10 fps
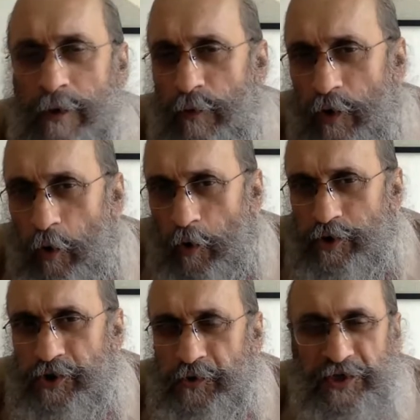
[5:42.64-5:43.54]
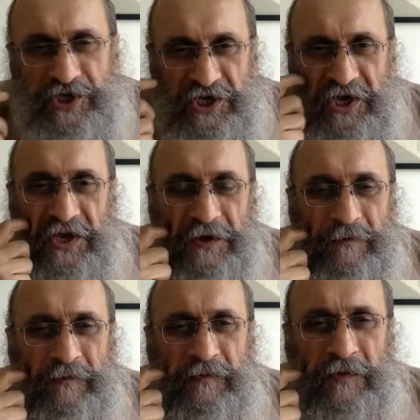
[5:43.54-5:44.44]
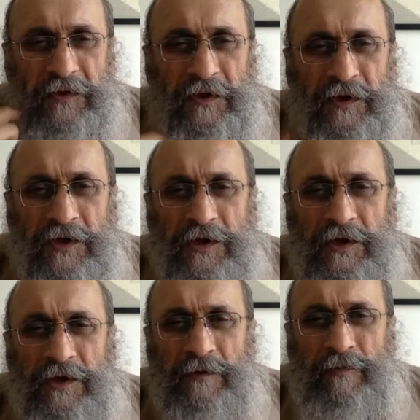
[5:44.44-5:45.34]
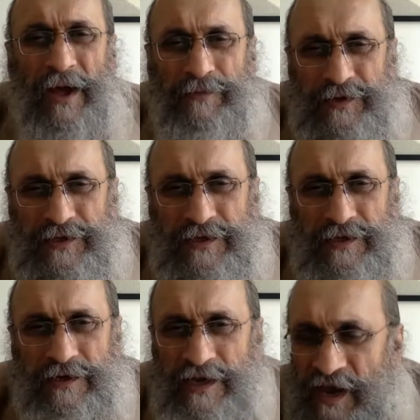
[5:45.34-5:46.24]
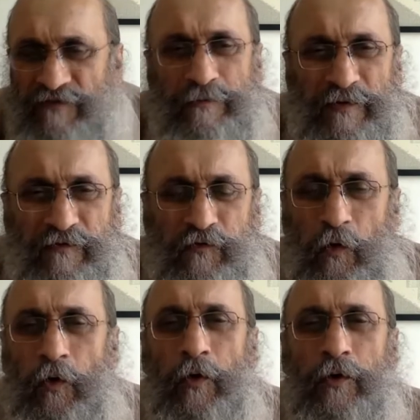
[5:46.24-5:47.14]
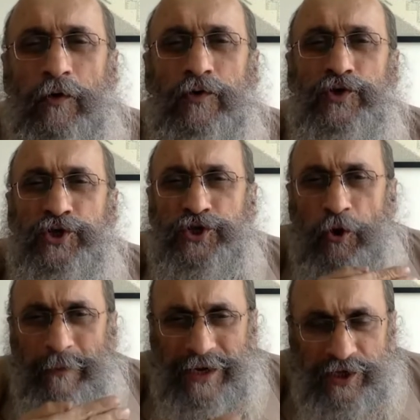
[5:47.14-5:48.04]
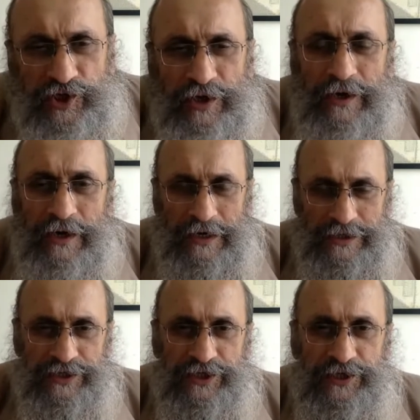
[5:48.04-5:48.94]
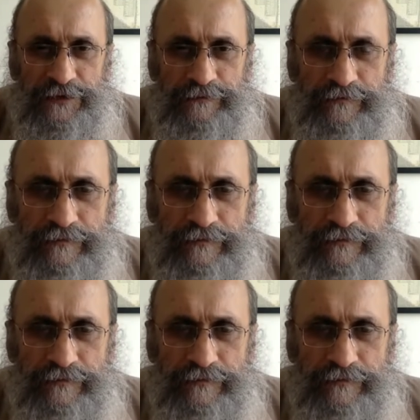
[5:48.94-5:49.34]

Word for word: We also see, perhaps never before, so many journalists